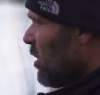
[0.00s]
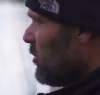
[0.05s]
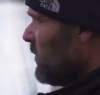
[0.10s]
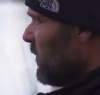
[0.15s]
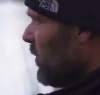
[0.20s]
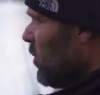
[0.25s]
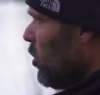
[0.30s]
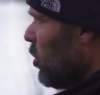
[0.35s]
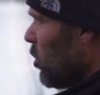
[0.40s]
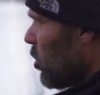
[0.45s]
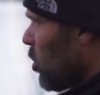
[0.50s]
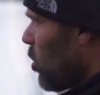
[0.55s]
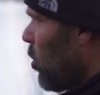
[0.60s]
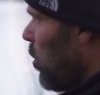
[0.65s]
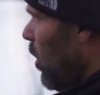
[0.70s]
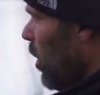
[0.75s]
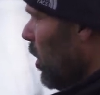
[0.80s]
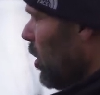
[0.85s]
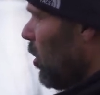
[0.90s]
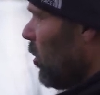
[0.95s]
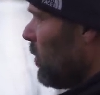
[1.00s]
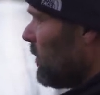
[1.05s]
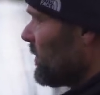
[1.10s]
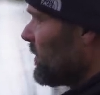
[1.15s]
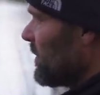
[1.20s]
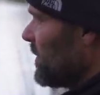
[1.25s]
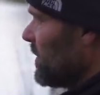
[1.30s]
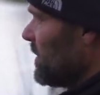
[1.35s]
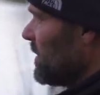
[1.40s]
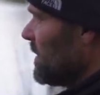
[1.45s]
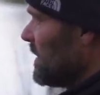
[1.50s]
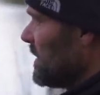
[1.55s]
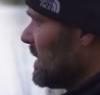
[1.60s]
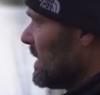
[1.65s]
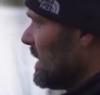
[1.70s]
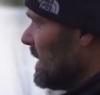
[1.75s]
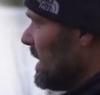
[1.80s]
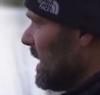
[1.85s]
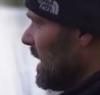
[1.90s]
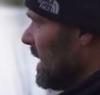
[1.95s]
overlook quite often.
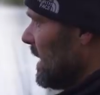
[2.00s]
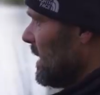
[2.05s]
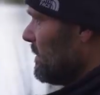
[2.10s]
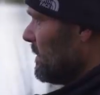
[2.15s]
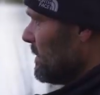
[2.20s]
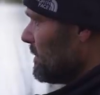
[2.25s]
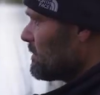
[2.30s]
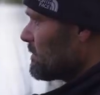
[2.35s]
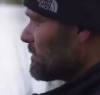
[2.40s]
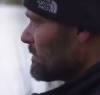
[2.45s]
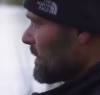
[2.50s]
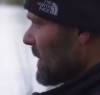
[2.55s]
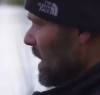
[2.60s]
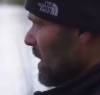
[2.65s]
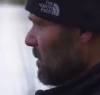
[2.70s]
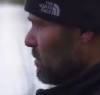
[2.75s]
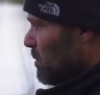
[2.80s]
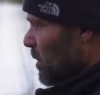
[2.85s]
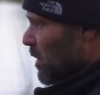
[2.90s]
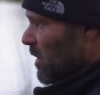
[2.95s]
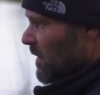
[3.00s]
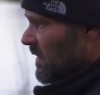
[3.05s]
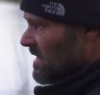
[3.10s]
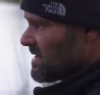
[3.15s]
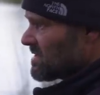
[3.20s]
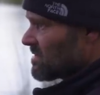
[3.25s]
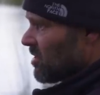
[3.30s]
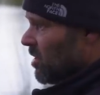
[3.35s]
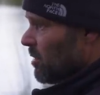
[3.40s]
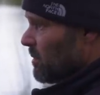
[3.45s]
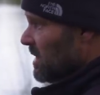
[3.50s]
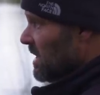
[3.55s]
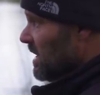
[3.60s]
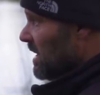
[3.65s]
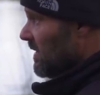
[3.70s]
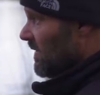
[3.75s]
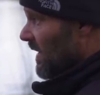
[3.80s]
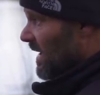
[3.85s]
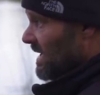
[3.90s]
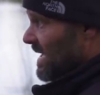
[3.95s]
But at this time of
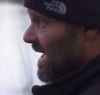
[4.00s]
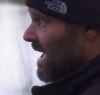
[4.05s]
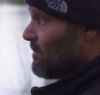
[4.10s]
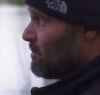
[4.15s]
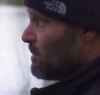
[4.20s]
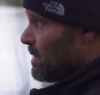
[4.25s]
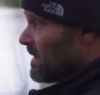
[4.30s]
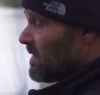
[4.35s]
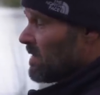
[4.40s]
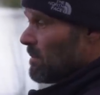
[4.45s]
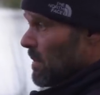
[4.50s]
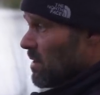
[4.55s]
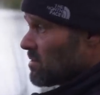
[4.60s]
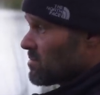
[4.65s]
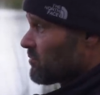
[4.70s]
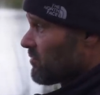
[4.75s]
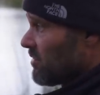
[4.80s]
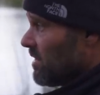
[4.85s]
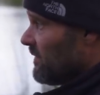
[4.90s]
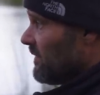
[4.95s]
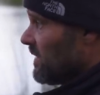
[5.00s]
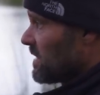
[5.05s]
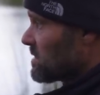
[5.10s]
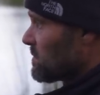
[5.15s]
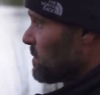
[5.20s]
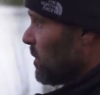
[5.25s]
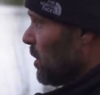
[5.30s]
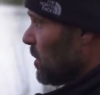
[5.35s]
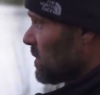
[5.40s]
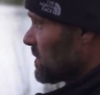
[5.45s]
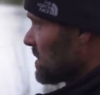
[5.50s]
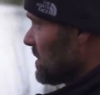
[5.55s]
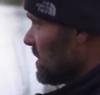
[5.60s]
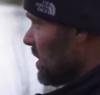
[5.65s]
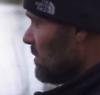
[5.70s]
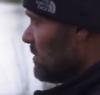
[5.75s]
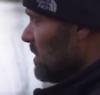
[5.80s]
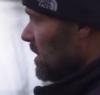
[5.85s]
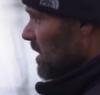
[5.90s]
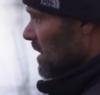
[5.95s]
year, they can be the most prolific spots. You
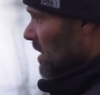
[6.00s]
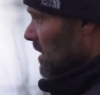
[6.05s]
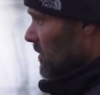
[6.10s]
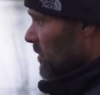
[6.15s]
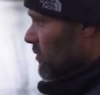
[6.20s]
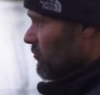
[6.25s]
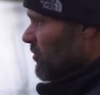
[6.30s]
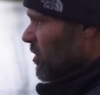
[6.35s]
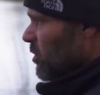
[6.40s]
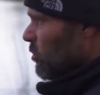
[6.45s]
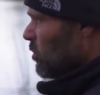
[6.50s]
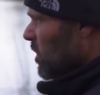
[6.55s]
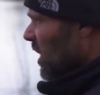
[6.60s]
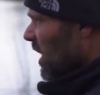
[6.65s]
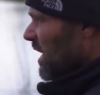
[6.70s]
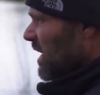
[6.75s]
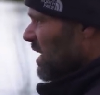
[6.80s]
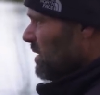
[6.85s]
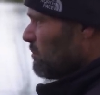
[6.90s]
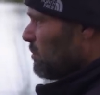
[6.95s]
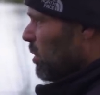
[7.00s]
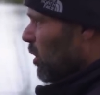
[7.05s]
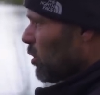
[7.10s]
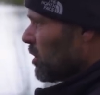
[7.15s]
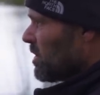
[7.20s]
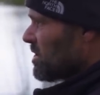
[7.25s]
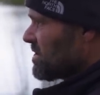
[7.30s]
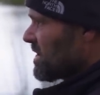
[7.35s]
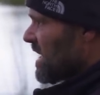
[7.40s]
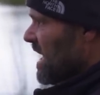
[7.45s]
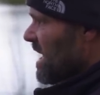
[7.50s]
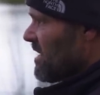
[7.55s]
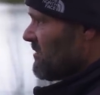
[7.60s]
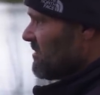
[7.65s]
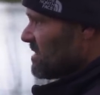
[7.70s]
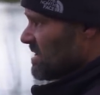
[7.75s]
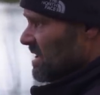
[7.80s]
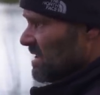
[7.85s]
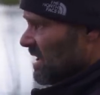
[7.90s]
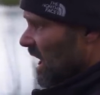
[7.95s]
know, the real clean, polished
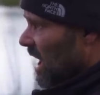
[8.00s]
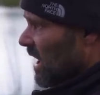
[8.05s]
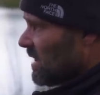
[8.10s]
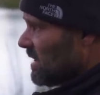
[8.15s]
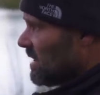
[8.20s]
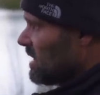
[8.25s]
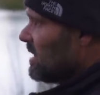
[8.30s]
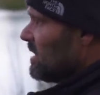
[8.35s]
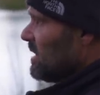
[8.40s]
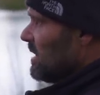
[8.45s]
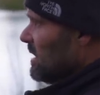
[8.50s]
areas are done.